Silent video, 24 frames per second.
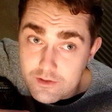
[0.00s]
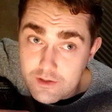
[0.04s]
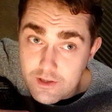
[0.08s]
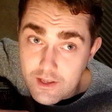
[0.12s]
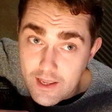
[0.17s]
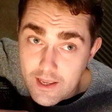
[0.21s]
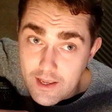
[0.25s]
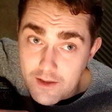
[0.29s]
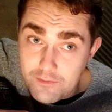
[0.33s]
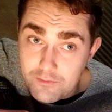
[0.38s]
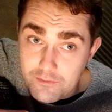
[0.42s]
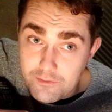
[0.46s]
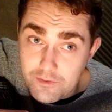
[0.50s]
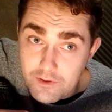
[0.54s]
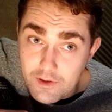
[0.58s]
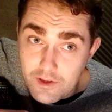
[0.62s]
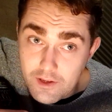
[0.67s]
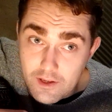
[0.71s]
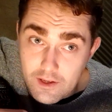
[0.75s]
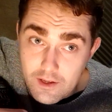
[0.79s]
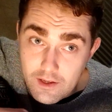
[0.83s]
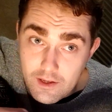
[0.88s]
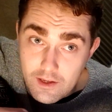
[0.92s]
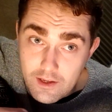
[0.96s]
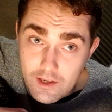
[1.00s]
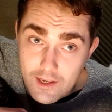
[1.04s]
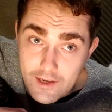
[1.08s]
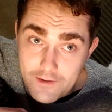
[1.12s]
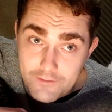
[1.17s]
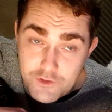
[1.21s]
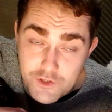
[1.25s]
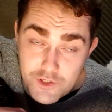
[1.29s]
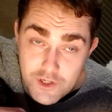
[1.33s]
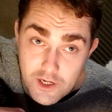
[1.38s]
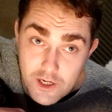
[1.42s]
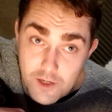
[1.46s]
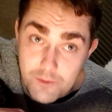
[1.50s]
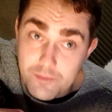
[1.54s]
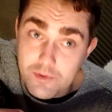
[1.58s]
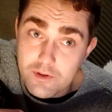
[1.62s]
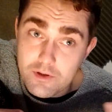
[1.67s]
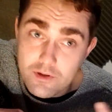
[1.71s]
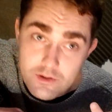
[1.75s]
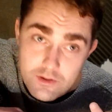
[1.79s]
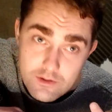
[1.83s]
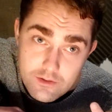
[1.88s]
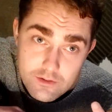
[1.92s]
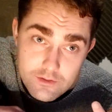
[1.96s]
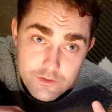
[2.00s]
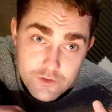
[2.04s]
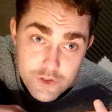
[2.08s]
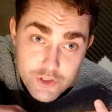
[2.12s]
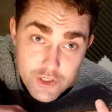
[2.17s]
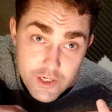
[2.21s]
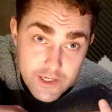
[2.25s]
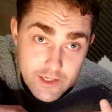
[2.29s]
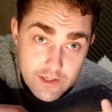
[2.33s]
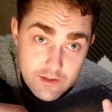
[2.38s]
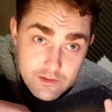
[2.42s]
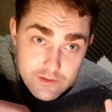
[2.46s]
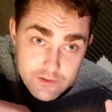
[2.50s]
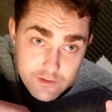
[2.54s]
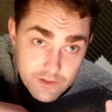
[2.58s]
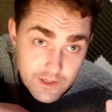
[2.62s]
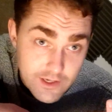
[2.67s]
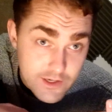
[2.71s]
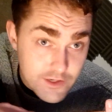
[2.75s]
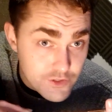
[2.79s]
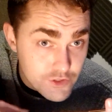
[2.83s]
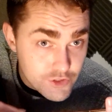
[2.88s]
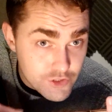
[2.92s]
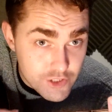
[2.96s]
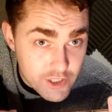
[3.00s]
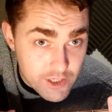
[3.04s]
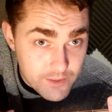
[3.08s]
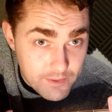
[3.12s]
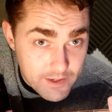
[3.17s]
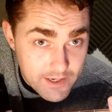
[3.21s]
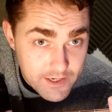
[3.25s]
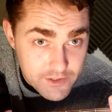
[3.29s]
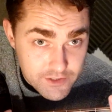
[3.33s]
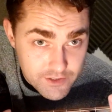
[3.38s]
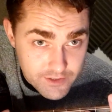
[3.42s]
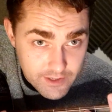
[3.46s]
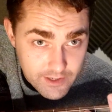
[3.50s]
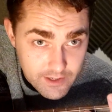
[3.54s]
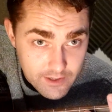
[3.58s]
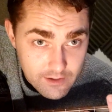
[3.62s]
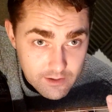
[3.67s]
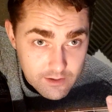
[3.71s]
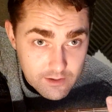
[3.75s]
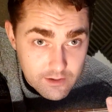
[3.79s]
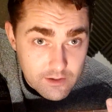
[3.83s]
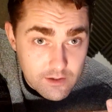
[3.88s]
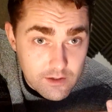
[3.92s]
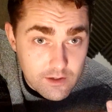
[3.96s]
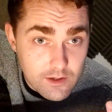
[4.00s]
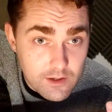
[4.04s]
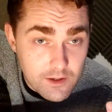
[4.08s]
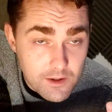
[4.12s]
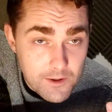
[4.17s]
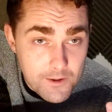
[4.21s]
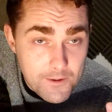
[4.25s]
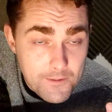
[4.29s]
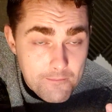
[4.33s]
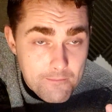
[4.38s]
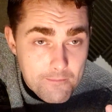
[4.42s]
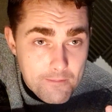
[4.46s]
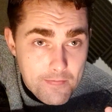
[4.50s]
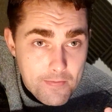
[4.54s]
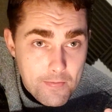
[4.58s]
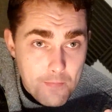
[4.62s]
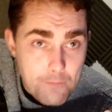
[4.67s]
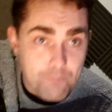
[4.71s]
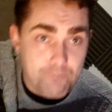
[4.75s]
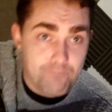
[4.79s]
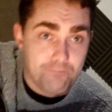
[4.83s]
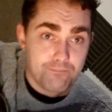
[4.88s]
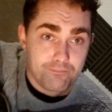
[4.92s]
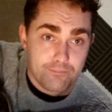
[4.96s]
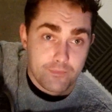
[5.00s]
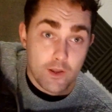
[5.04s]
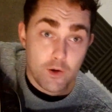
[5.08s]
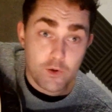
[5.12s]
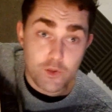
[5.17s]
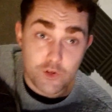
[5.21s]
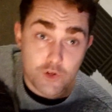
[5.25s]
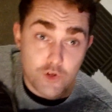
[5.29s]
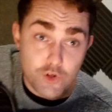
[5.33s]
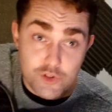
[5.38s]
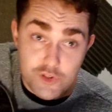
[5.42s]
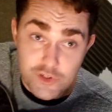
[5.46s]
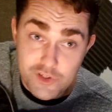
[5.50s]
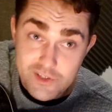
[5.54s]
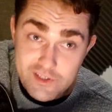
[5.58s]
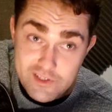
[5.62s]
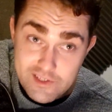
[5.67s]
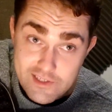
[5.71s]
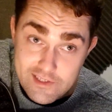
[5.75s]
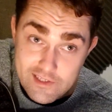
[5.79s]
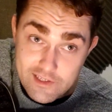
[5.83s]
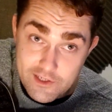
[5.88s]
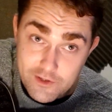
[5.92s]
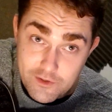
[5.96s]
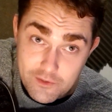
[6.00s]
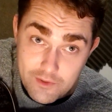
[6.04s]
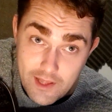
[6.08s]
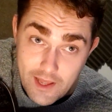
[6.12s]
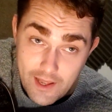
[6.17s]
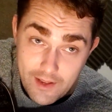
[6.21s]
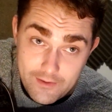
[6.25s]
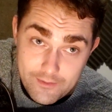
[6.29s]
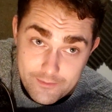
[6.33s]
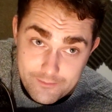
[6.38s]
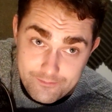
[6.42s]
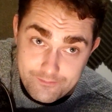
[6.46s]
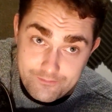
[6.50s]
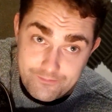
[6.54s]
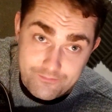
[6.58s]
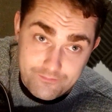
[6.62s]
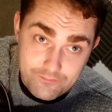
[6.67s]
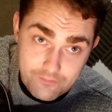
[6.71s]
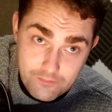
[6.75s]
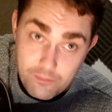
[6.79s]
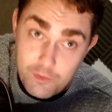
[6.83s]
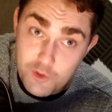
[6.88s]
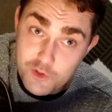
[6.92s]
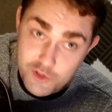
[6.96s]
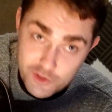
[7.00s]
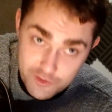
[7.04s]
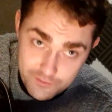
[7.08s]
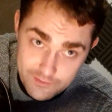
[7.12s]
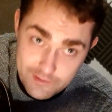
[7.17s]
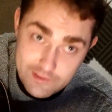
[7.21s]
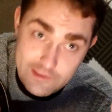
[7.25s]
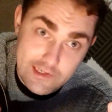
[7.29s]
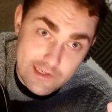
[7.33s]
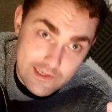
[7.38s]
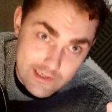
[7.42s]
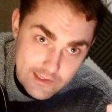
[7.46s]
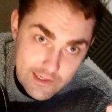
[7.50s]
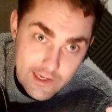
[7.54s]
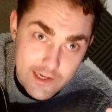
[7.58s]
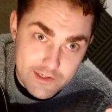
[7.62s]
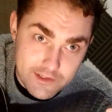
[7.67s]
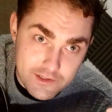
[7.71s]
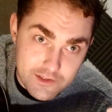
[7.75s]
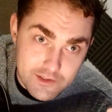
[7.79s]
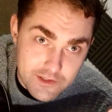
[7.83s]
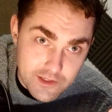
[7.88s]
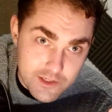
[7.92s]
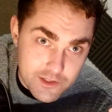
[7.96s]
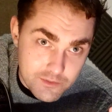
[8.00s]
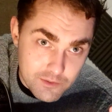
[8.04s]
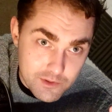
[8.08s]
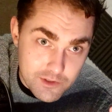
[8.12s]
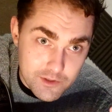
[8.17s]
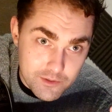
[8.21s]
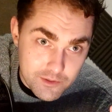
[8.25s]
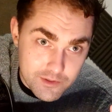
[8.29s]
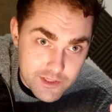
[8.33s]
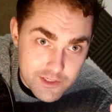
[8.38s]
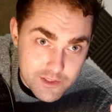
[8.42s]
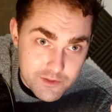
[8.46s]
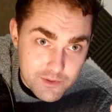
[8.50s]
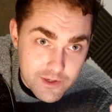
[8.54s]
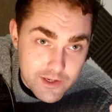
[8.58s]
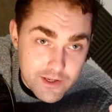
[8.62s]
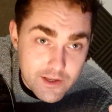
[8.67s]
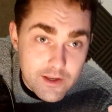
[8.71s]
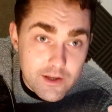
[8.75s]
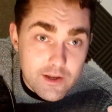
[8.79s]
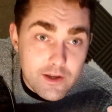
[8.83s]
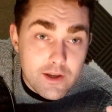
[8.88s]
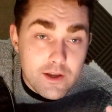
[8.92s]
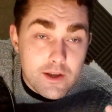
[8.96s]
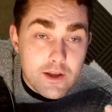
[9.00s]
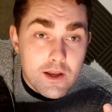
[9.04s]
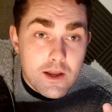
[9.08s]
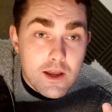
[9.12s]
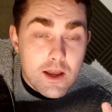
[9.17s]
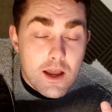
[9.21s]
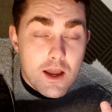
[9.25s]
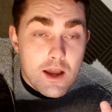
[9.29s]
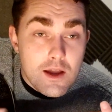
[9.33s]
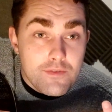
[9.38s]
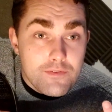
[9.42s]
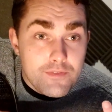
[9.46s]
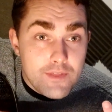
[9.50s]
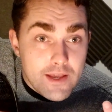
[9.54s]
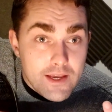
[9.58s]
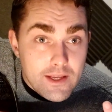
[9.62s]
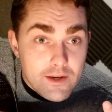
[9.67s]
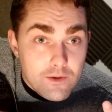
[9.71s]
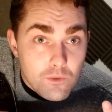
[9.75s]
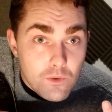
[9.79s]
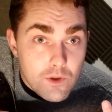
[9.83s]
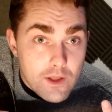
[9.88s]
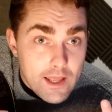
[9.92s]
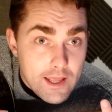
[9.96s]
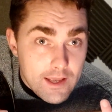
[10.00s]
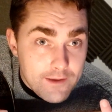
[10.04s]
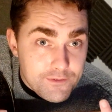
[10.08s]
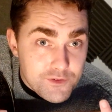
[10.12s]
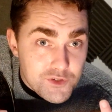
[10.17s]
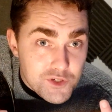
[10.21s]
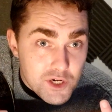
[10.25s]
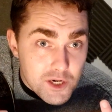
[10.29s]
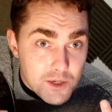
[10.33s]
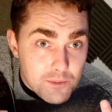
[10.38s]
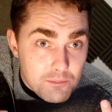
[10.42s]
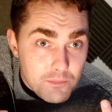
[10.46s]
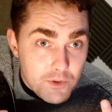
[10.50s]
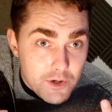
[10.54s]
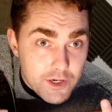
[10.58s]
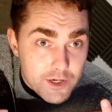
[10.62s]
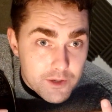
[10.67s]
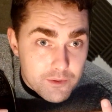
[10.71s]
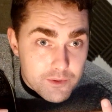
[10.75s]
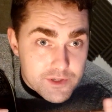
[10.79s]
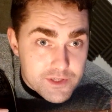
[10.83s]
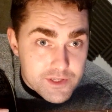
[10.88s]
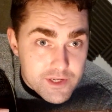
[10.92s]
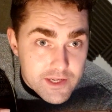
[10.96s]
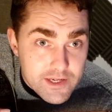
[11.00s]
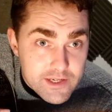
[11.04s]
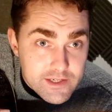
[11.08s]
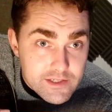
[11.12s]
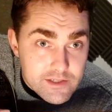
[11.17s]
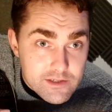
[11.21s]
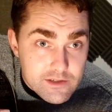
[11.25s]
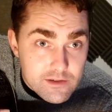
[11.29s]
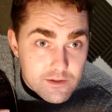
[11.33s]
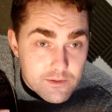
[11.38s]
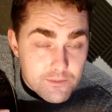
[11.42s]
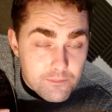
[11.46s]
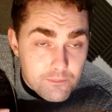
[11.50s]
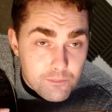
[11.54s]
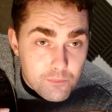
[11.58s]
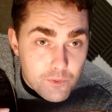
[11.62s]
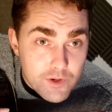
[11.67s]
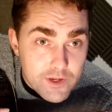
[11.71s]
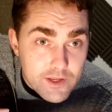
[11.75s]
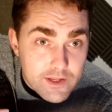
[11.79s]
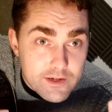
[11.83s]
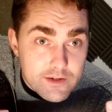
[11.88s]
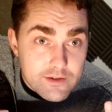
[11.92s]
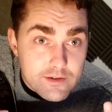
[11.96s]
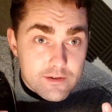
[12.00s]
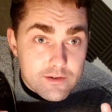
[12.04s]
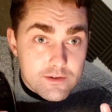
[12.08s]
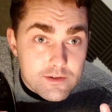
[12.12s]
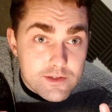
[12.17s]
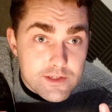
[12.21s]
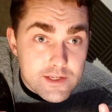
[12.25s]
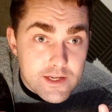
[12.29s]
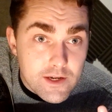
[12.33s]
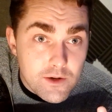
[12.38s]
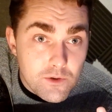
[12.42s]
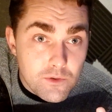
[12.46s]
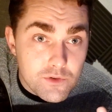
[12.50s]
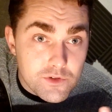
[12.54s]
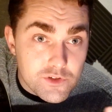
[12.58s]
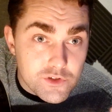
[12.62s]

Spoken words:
F, F sharp, G. So there's G major there. Now you could just as easily do that, but just for the sake of the exercise, we'll do it this way. Then F sharp minor is next, bringing it down.